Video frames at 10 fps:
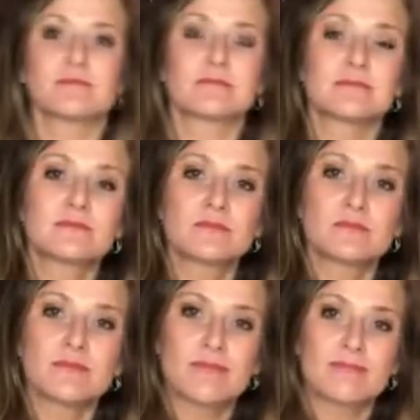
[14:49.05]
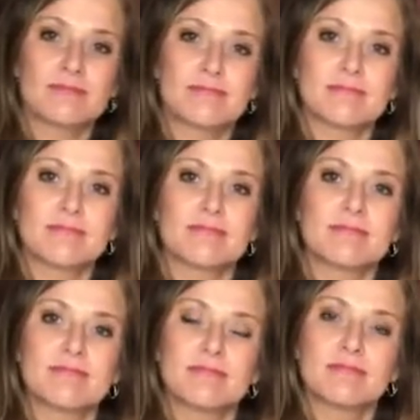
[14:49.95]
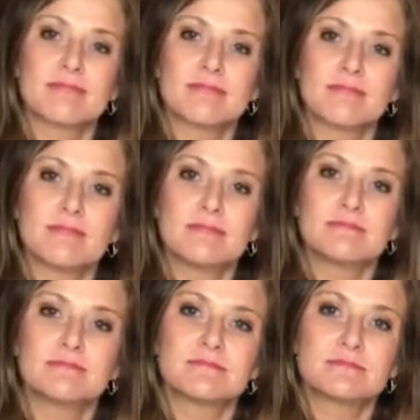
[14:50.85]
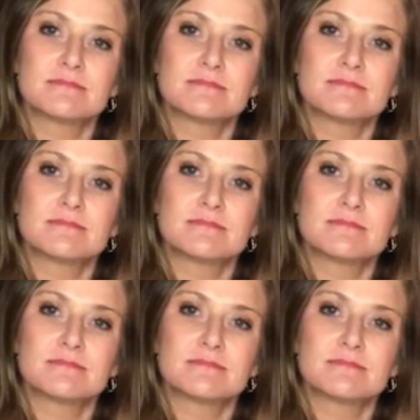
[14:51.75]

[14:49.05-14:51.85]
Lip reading: (no one is talking)